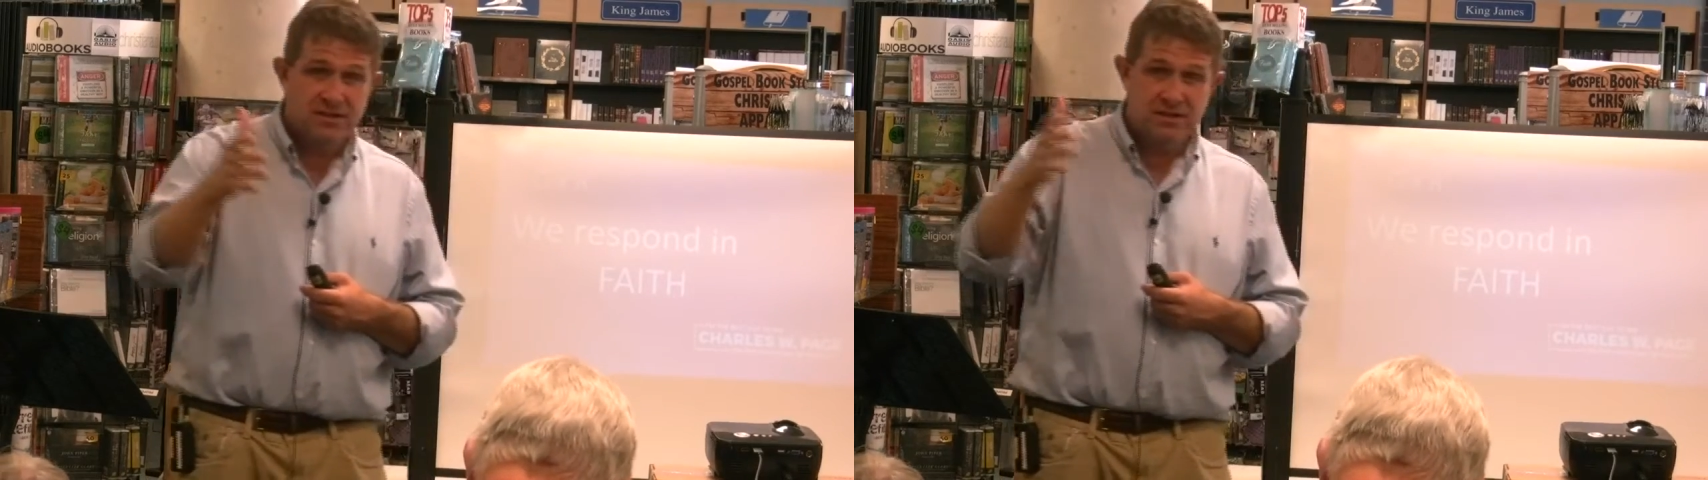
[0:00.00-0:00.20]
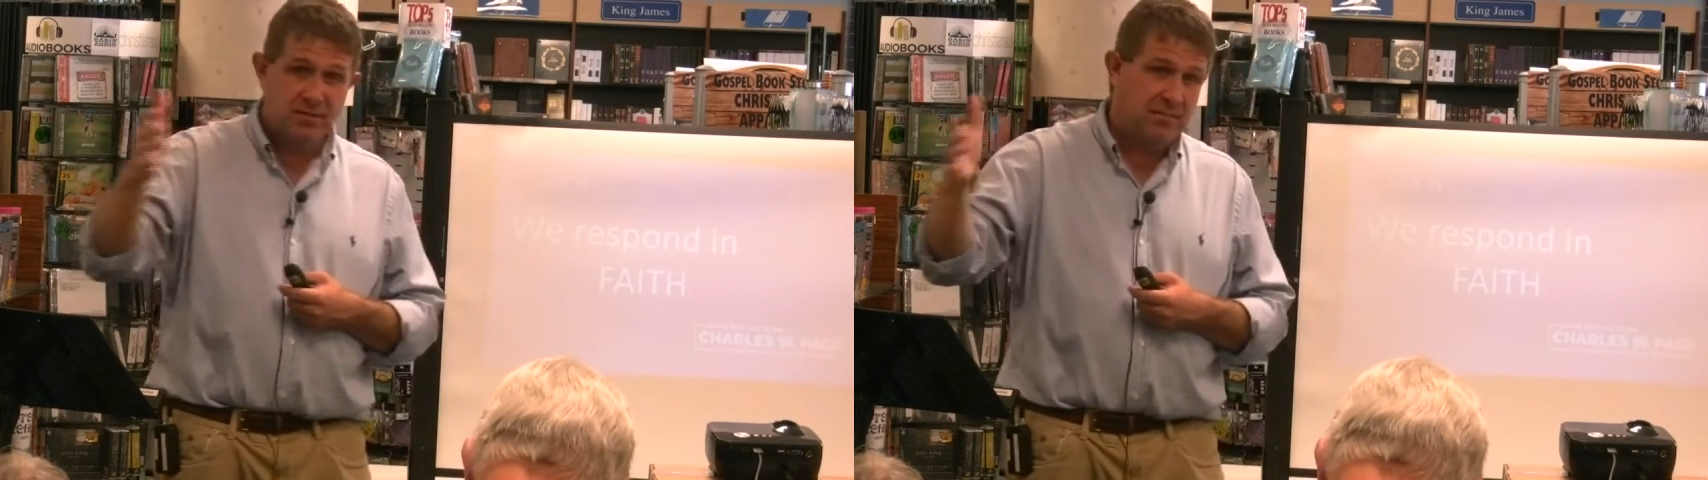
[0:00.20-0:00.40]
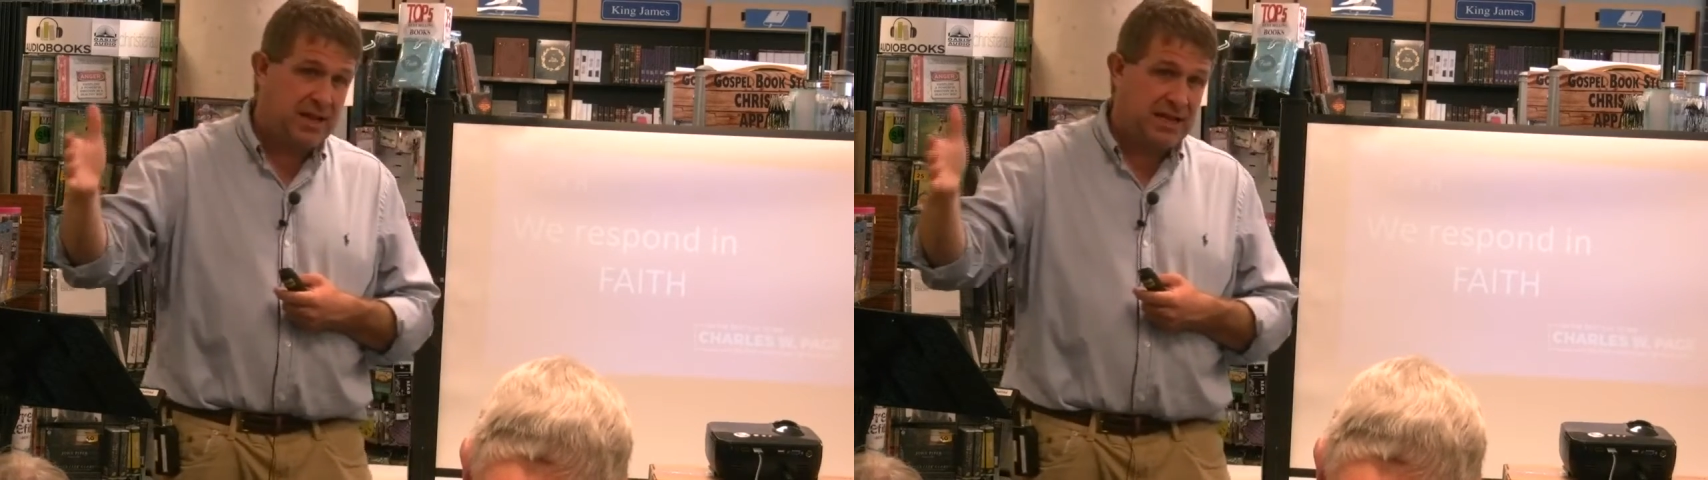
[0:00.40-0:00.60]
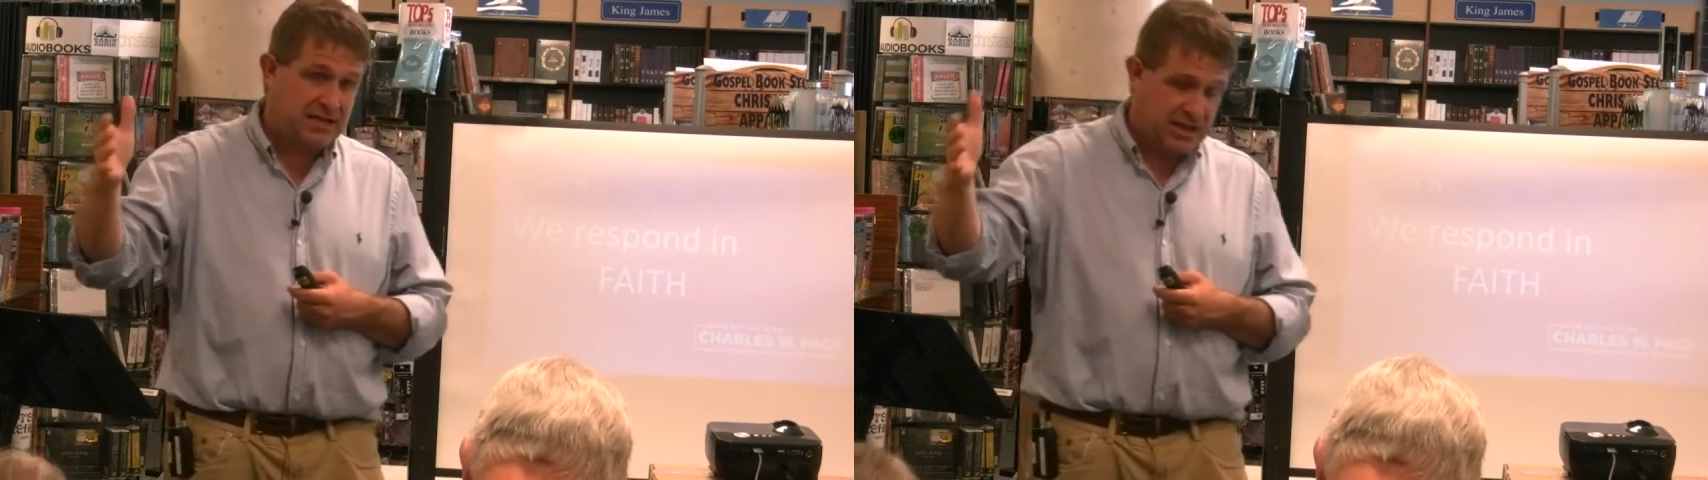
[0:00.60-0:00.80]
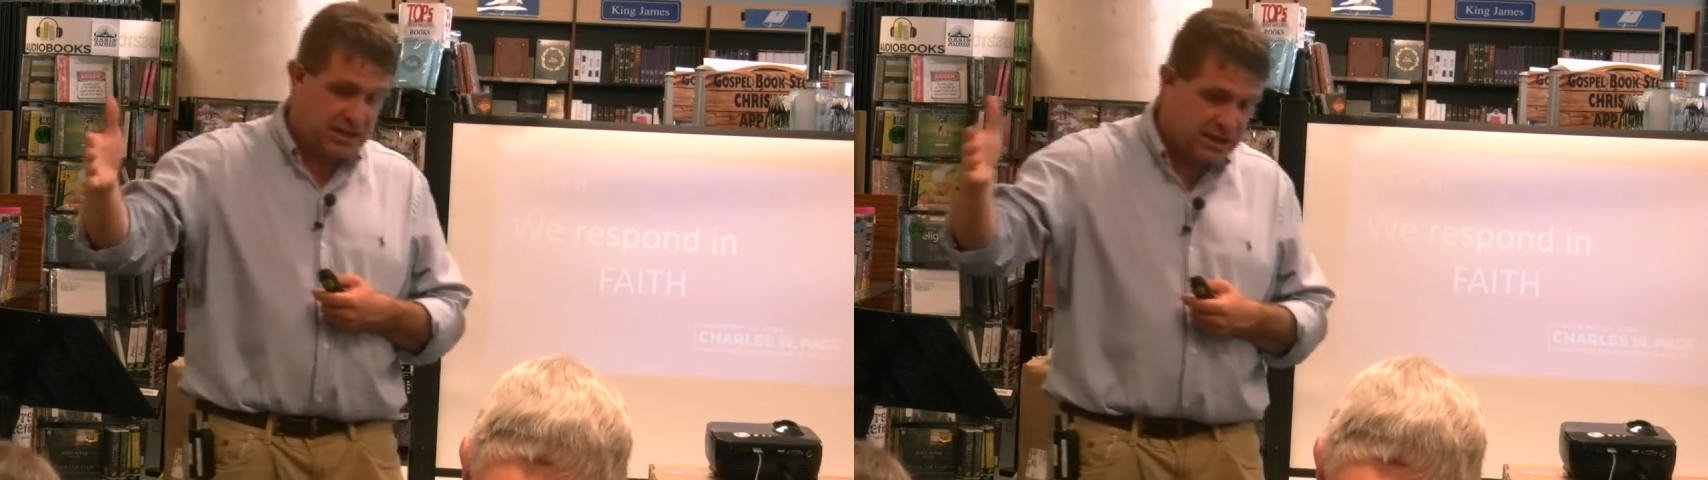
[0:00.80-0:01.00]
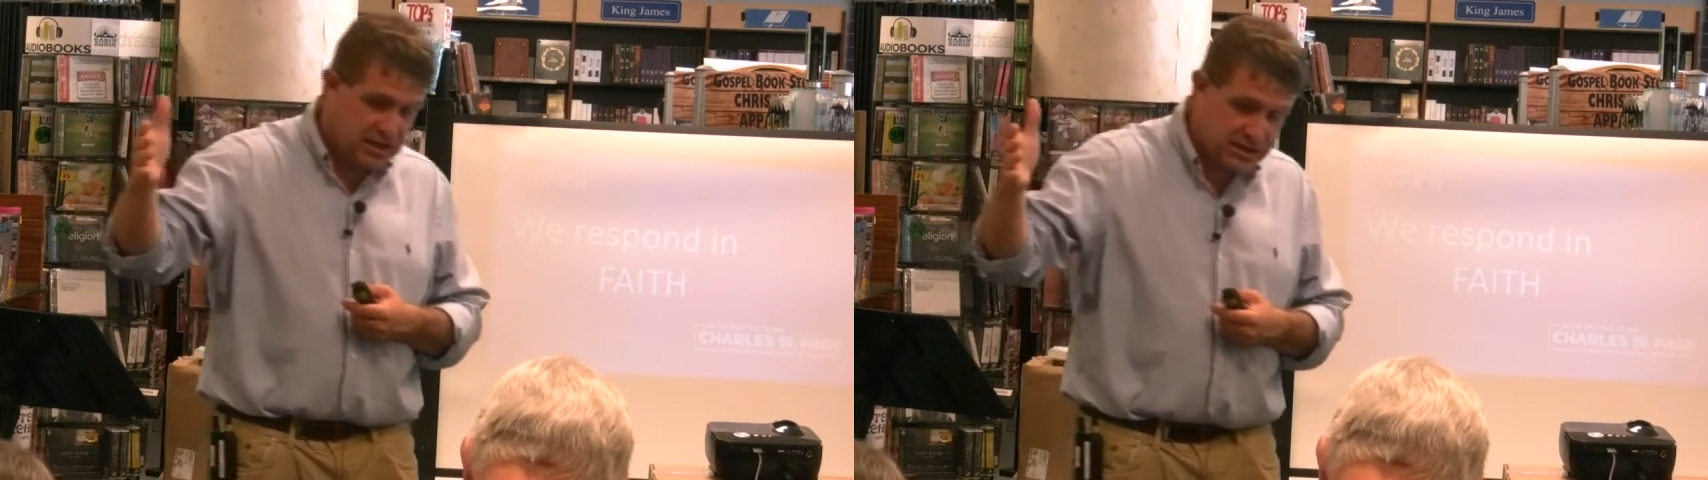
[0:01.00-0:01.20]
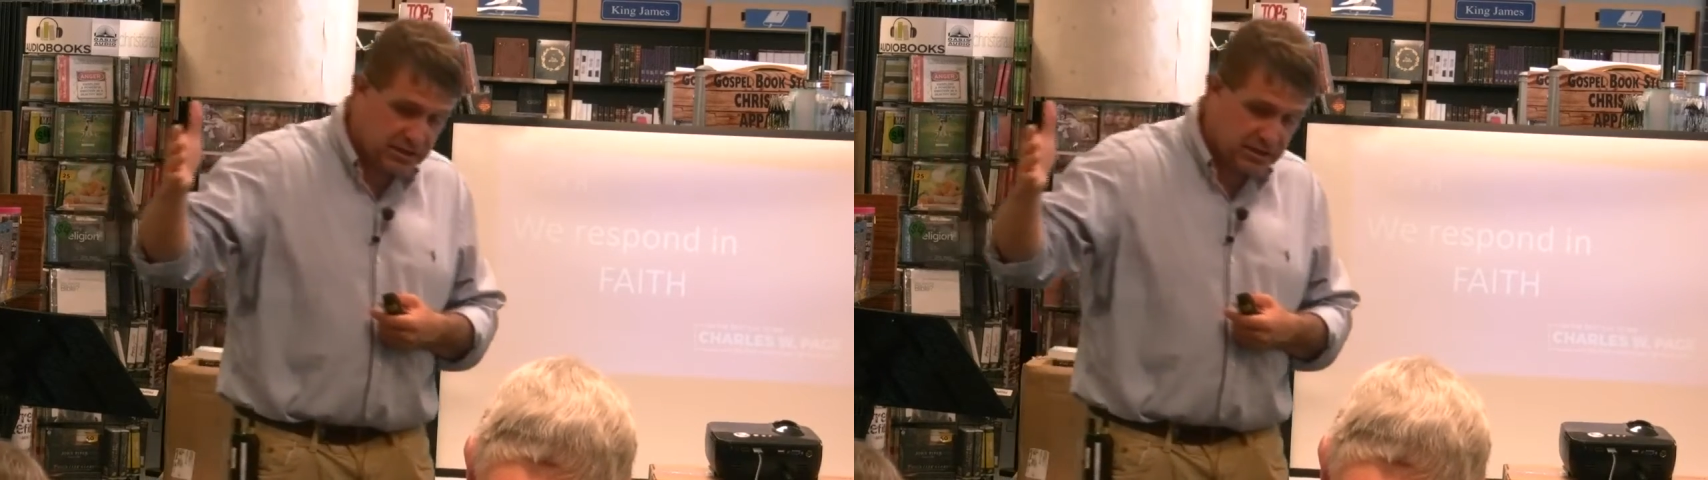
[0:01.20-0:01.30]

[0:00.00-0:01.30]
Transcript: to meet and